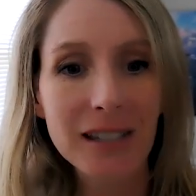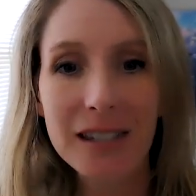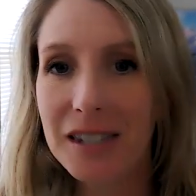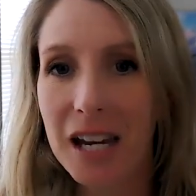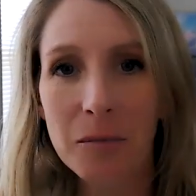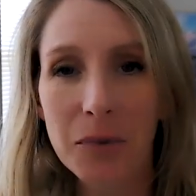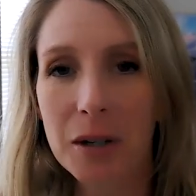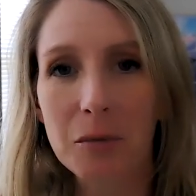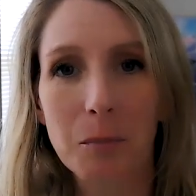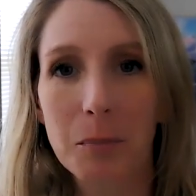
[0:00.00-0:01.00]
It's the same
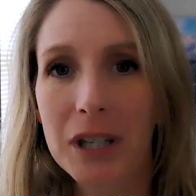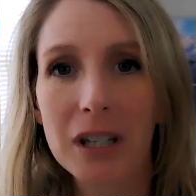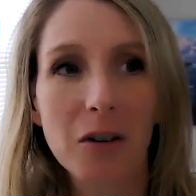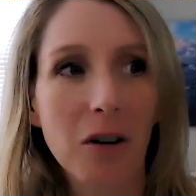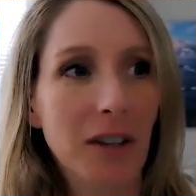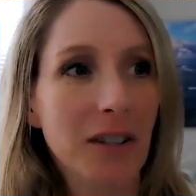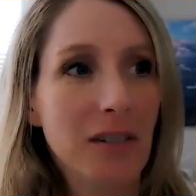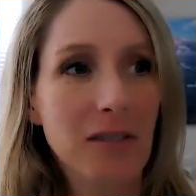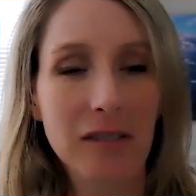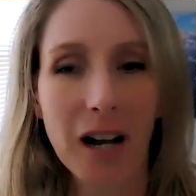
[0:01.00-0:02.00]
thing with being on
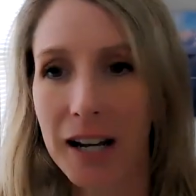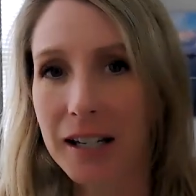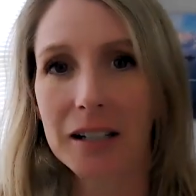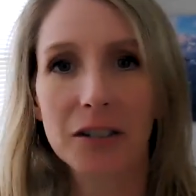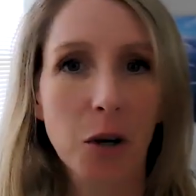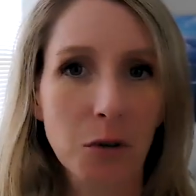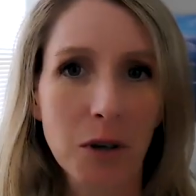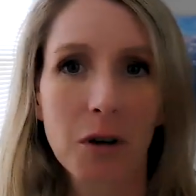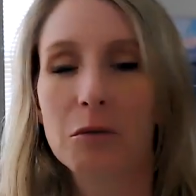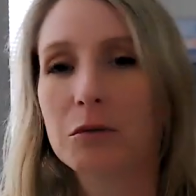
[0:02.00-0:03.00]
this diet yo
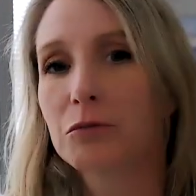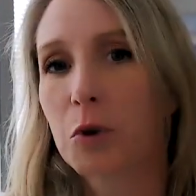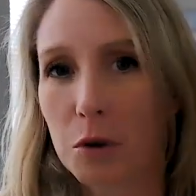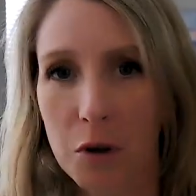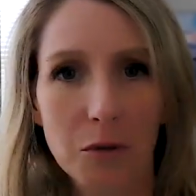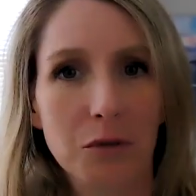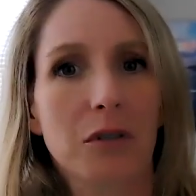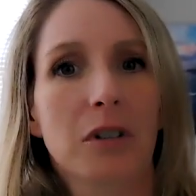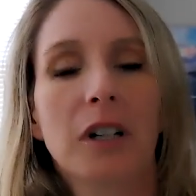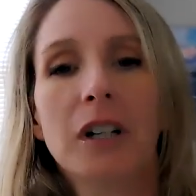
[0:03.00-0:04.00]
yo roller
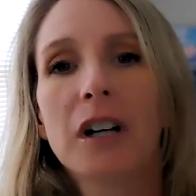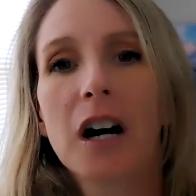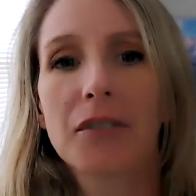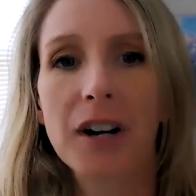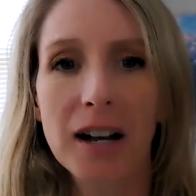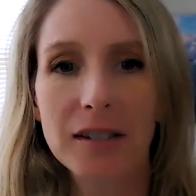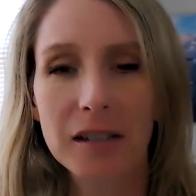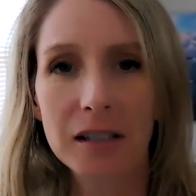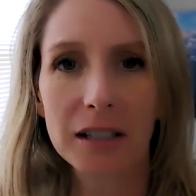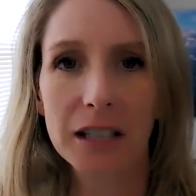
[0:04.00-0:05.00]
coaster of
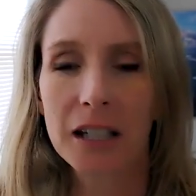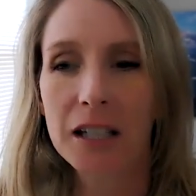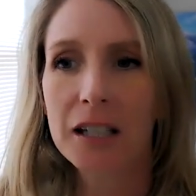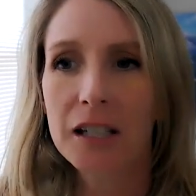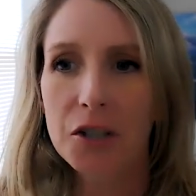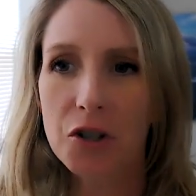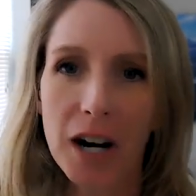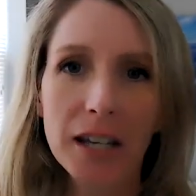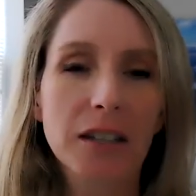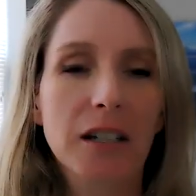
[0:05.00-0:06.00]
constantly
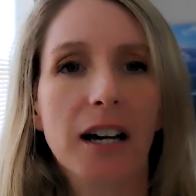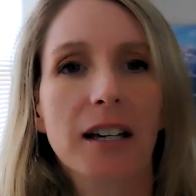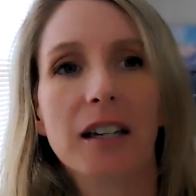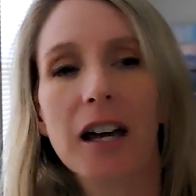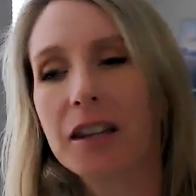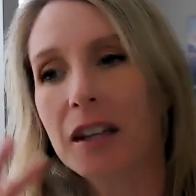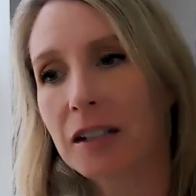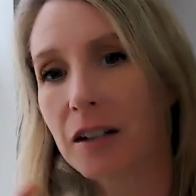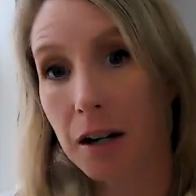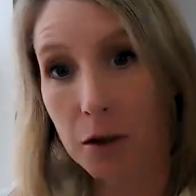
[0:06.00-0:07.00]
trying the diet and
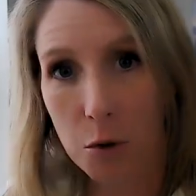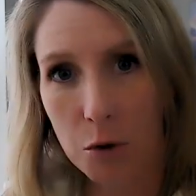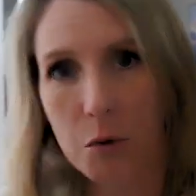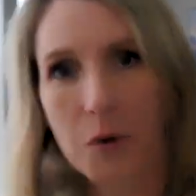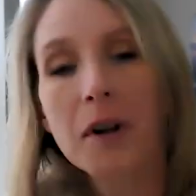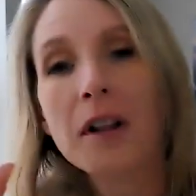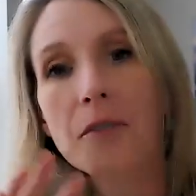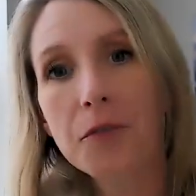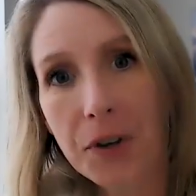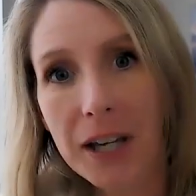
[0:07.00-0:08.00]
then, quote unquote,
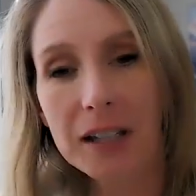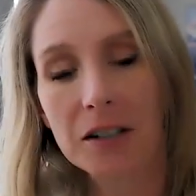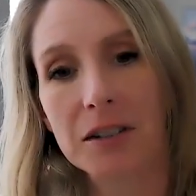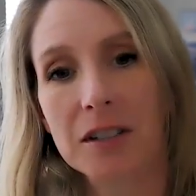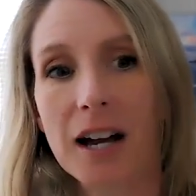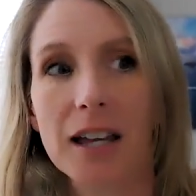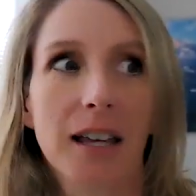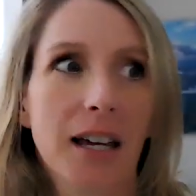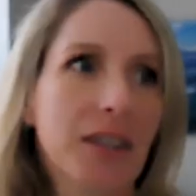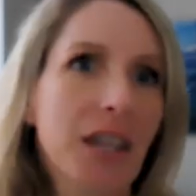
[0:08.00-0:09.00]
failing on the
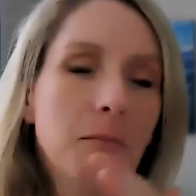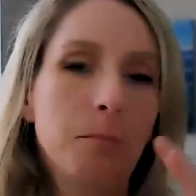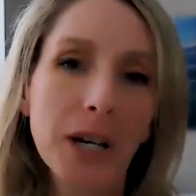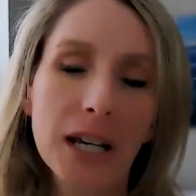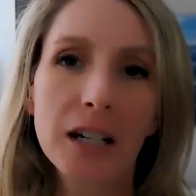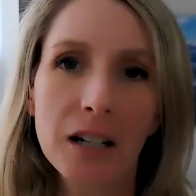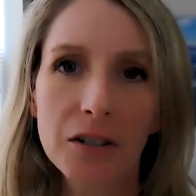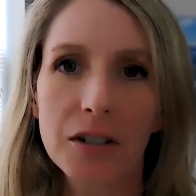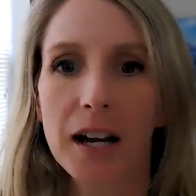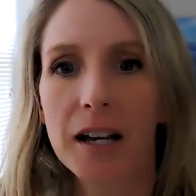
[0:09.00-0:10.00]
diet and then picking
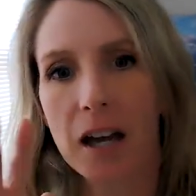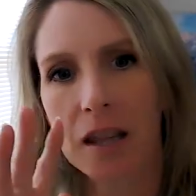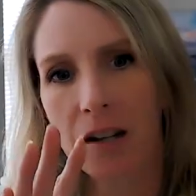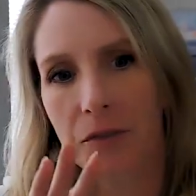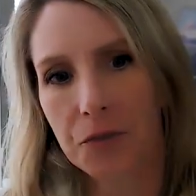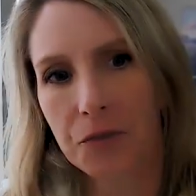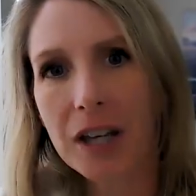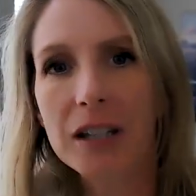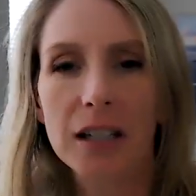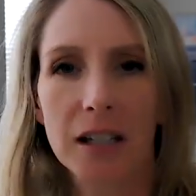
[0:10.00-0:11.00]
another diet and then
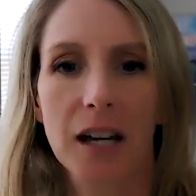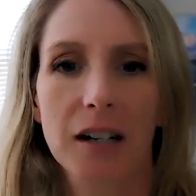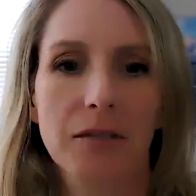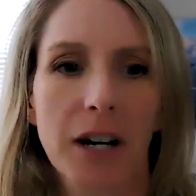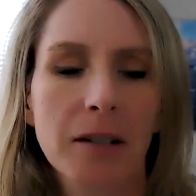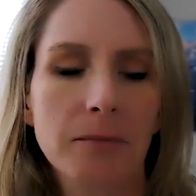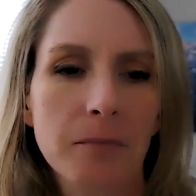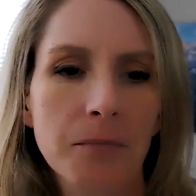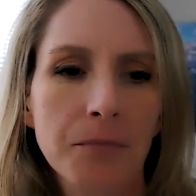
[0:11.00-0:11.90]
failing again, right?